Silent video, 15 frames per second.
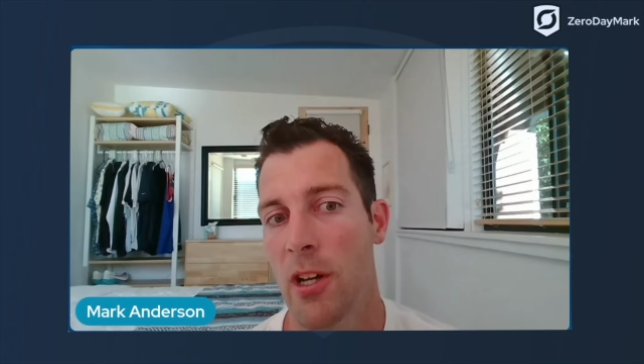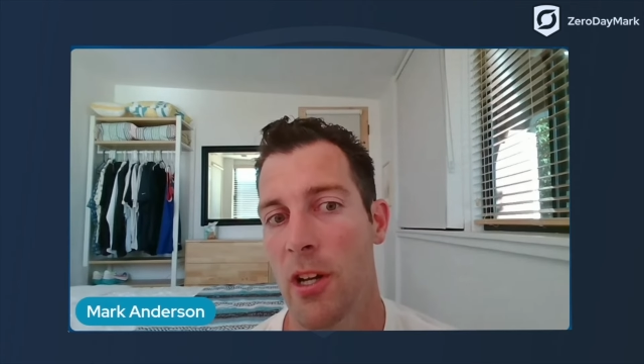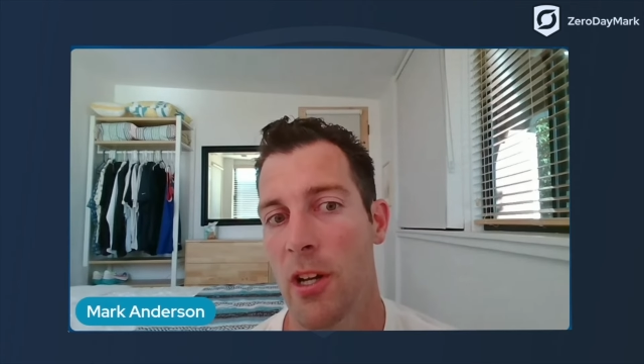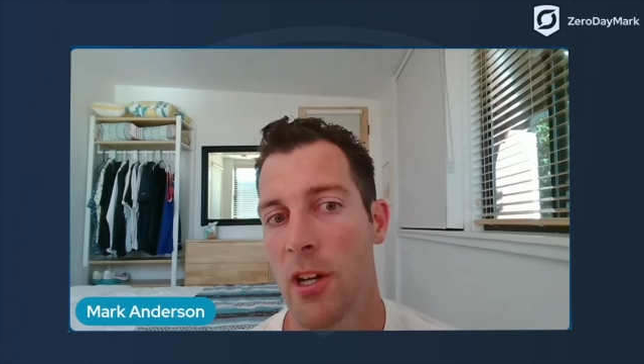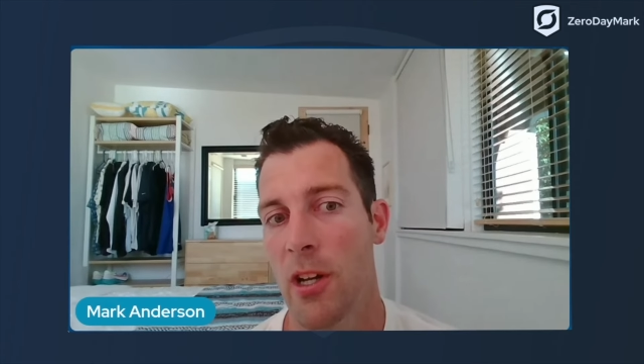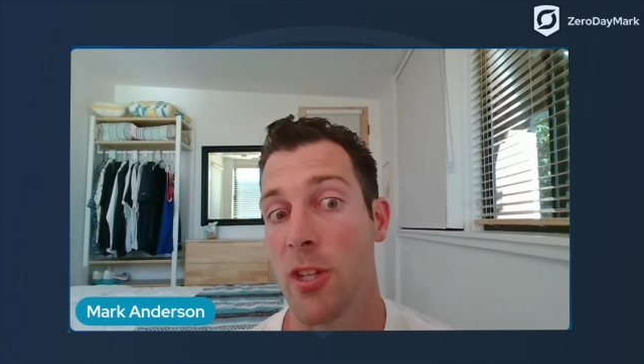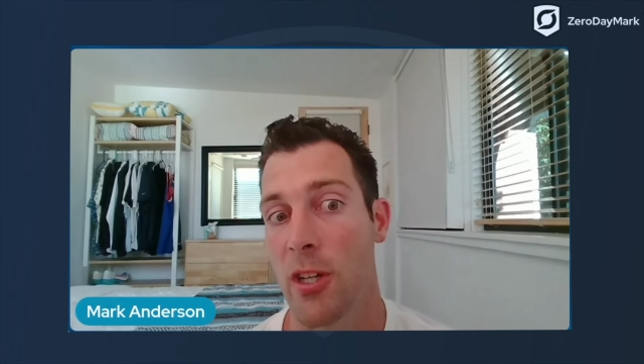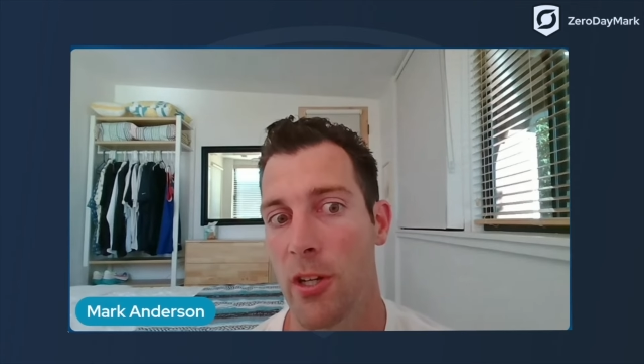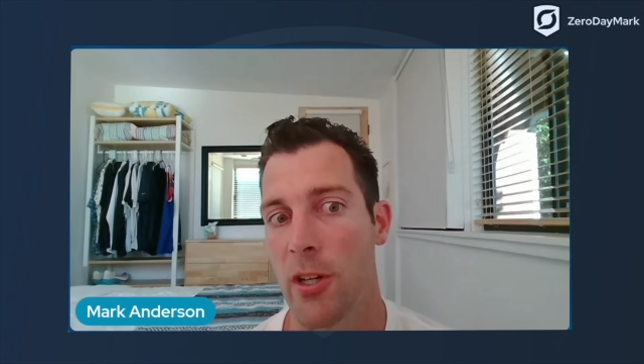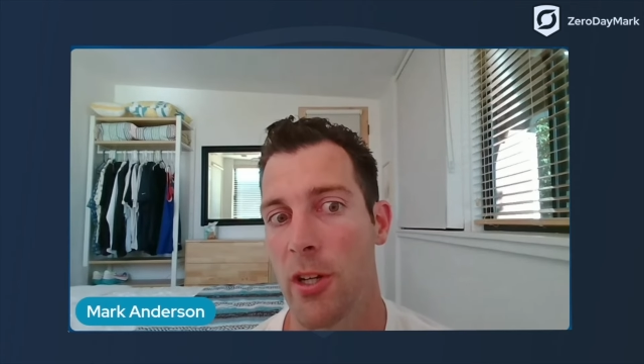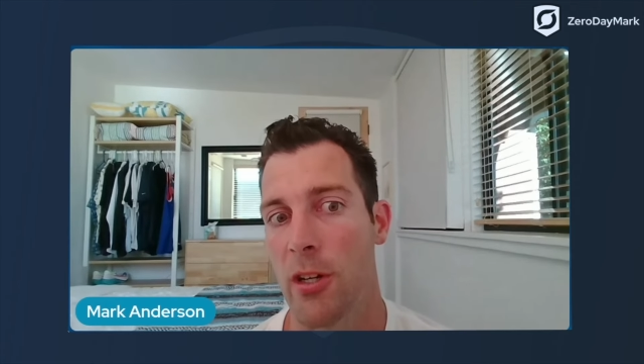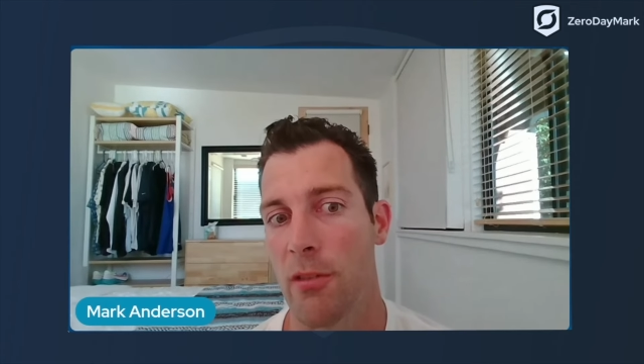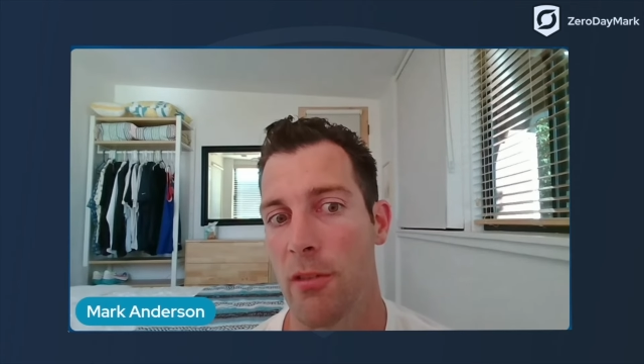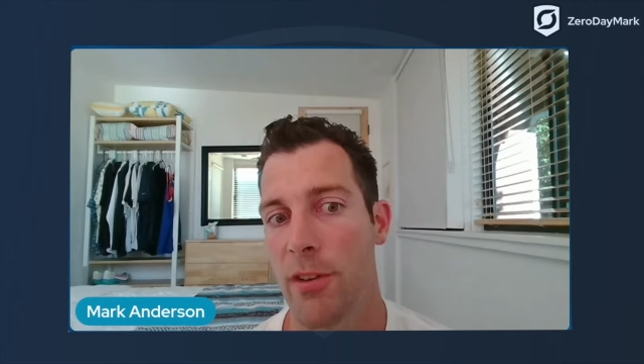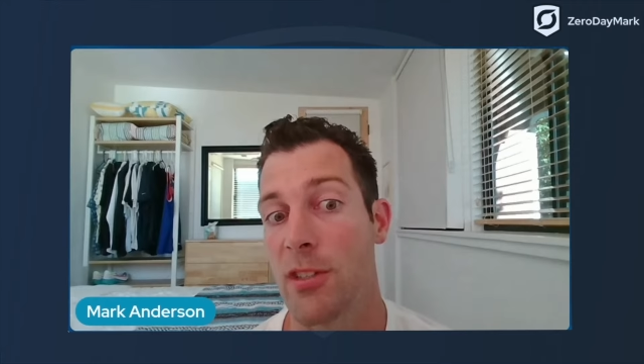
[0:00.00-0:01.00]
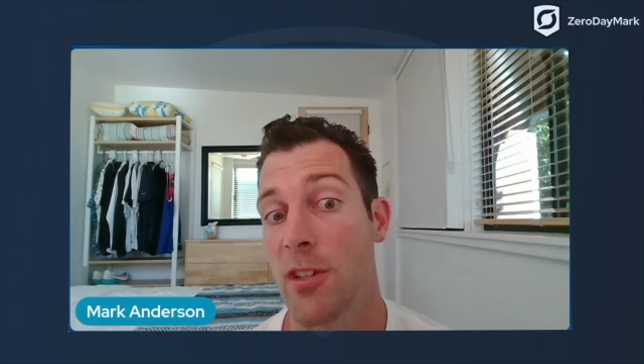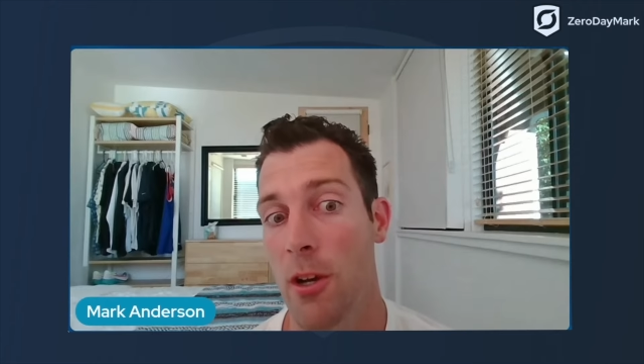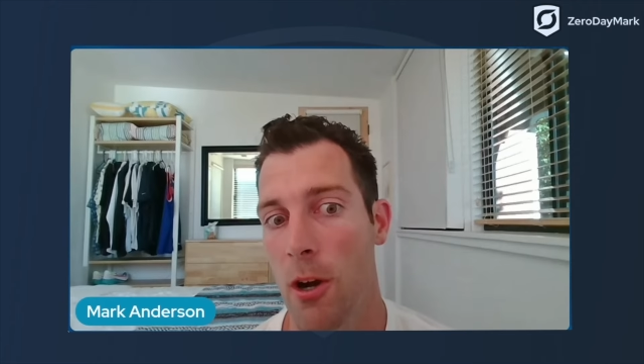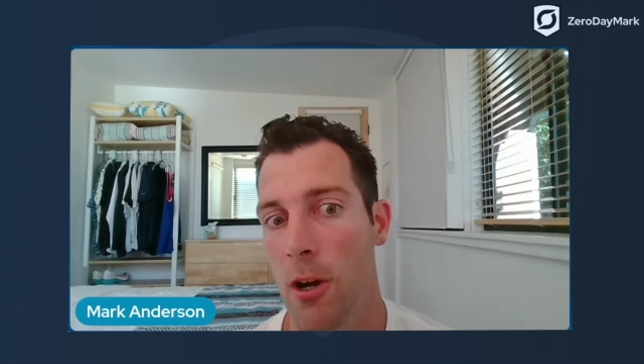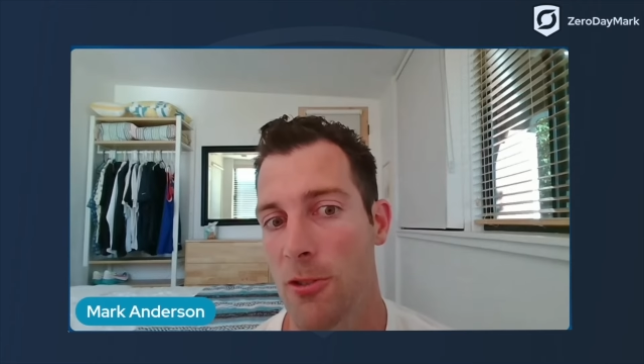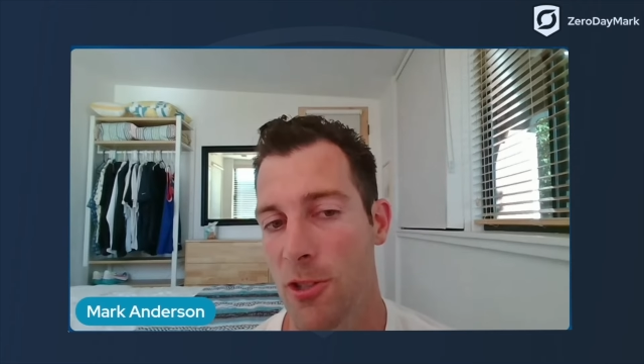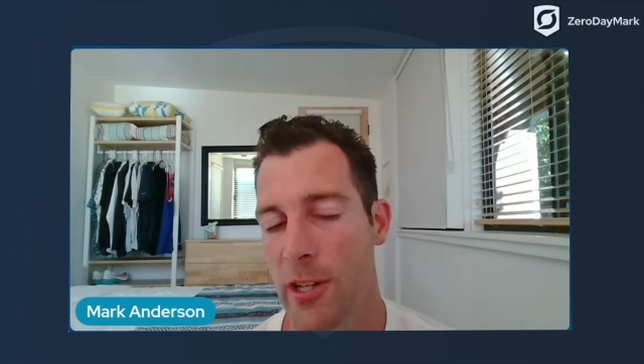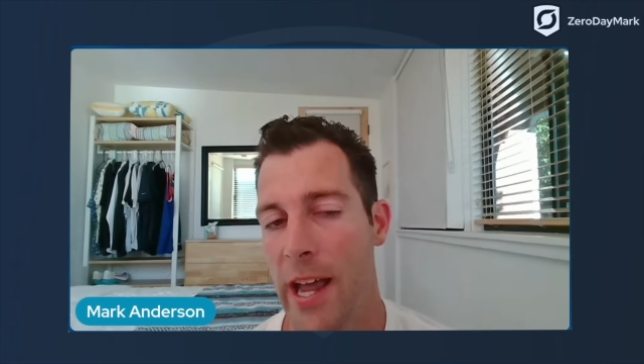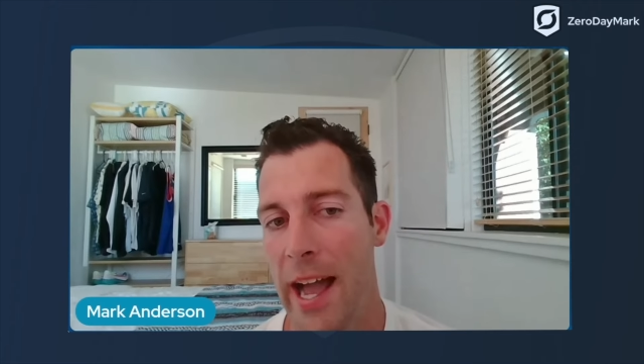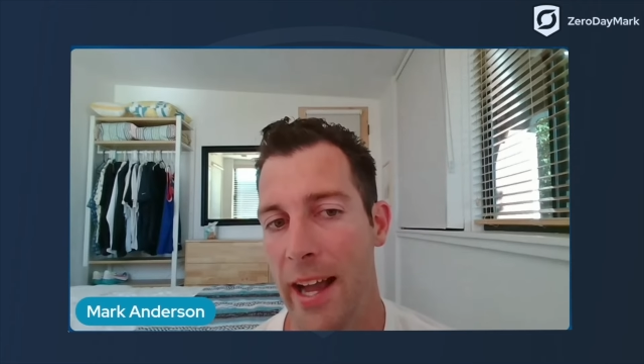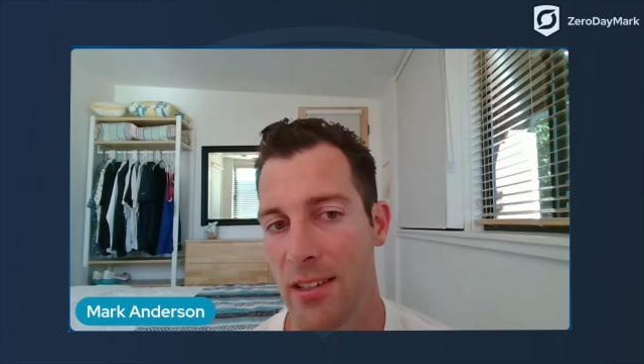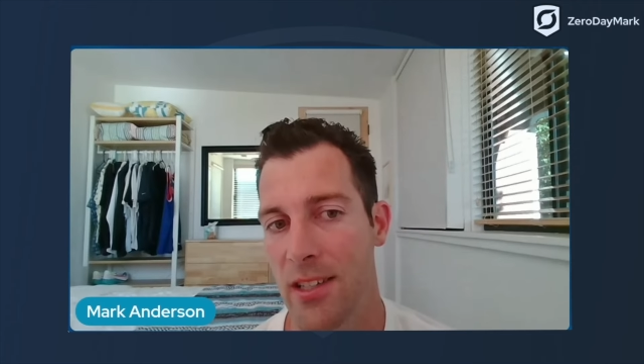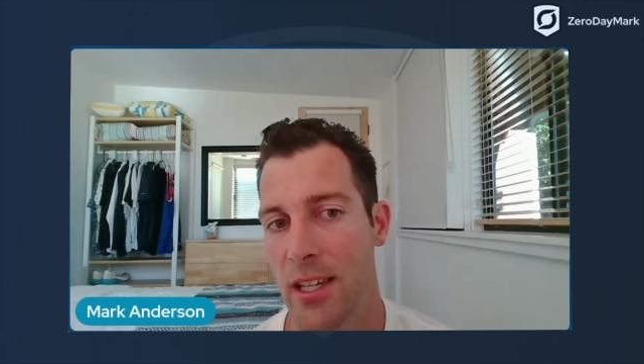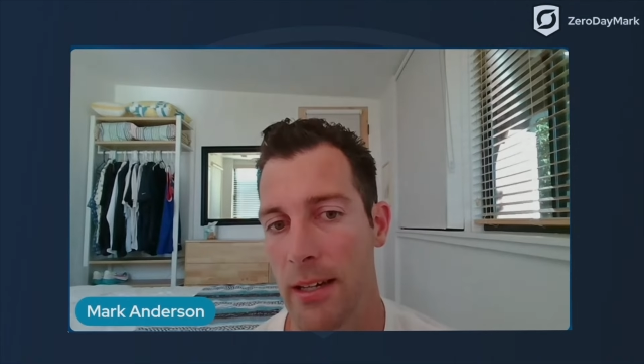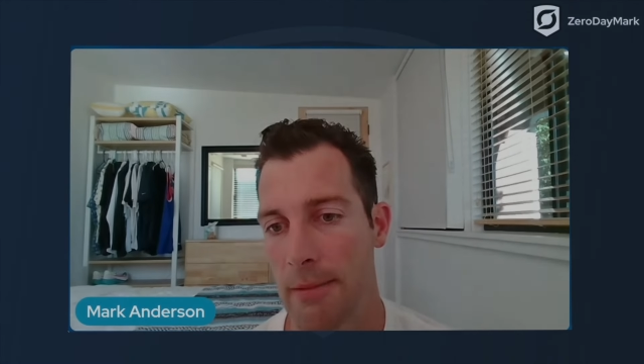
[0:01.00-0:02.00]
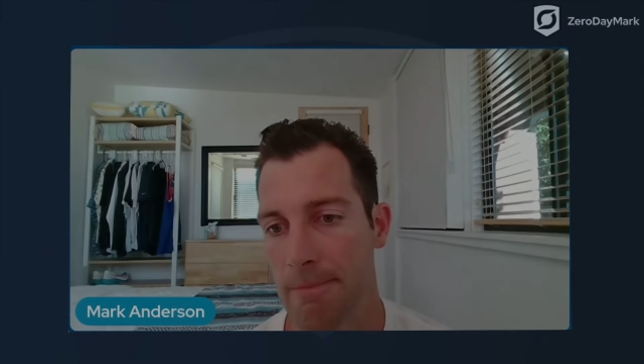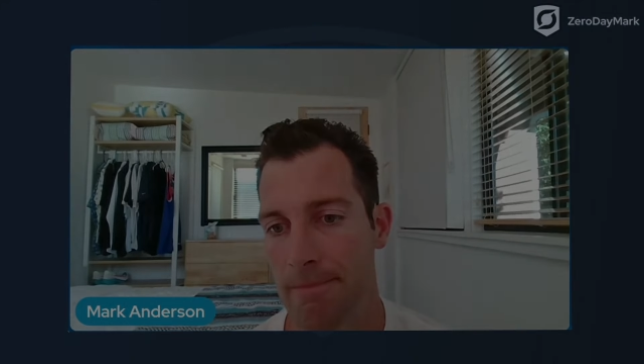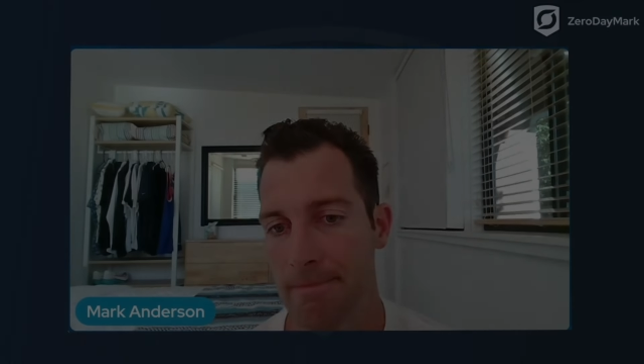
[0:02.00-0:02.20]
using your physiology and acting.